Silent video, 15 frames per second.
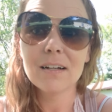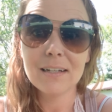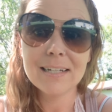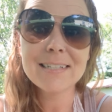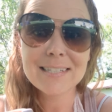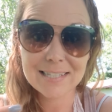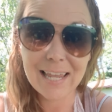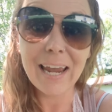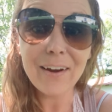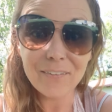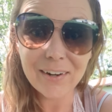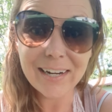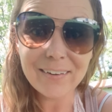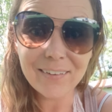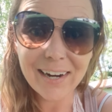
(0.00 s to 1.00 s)
It's
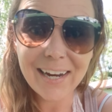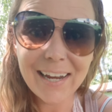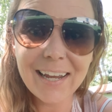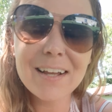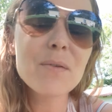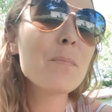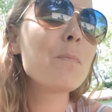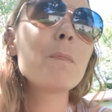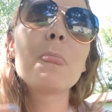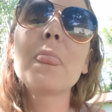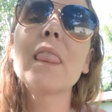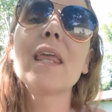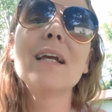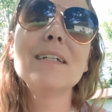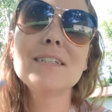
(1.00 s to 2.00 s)
scary, right?
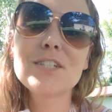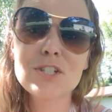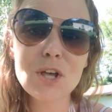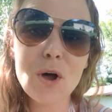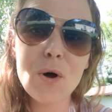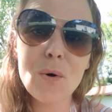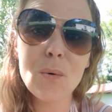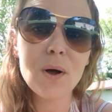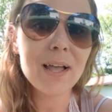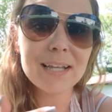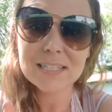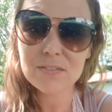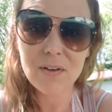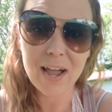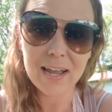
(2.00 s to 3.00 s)
So
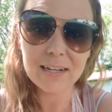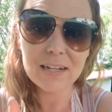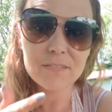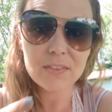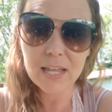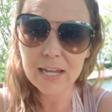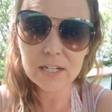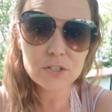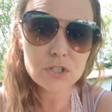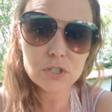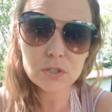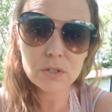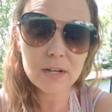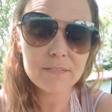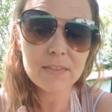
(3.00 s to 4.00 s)
it's fine. If
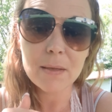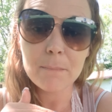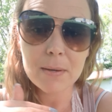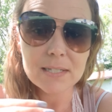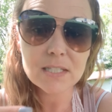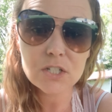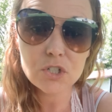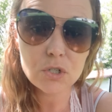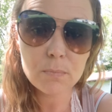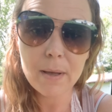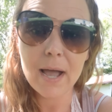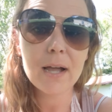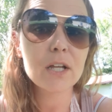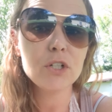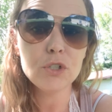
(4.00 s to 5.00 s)
they message you
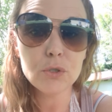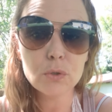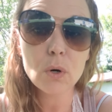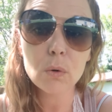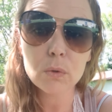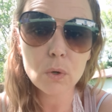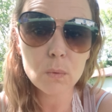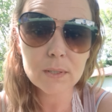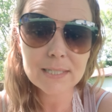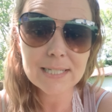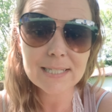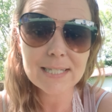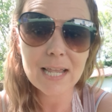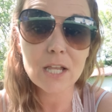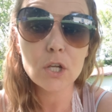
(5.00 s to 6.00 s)
back and you don't know what
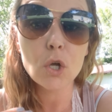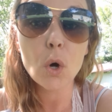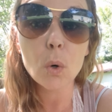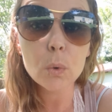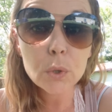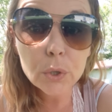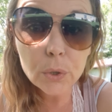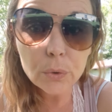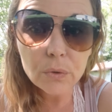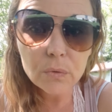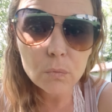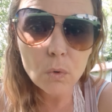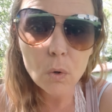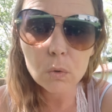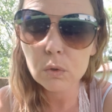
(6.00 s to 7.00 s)
to say, go to your
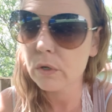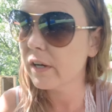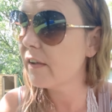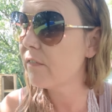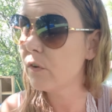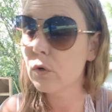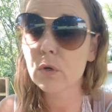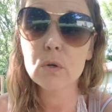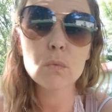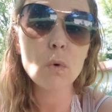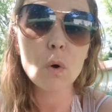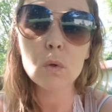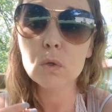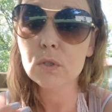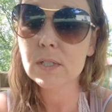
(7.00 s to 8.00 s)
enroller. If your
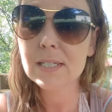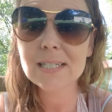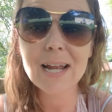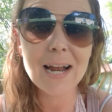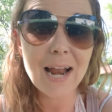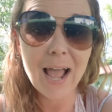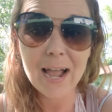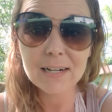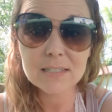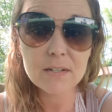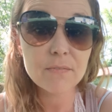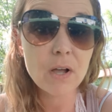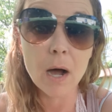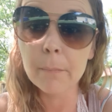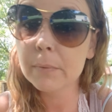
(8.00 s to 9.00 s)
enroller is not
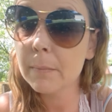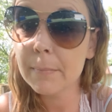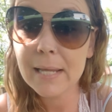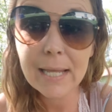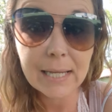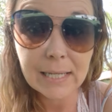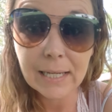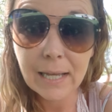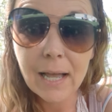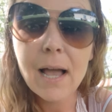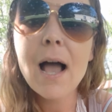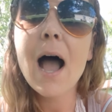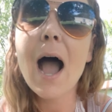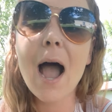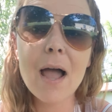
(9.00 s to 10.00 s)
active, come to me.
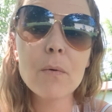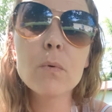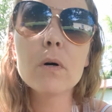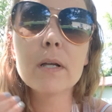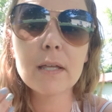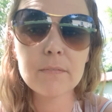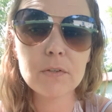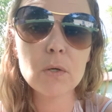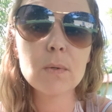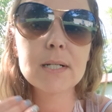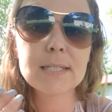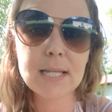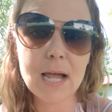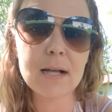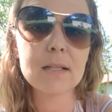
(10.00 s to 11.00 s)
I will give you
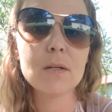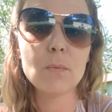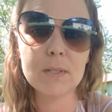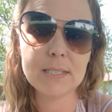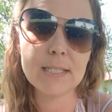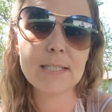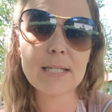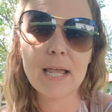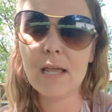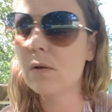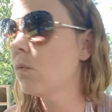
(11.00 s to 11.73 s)
exactly what to say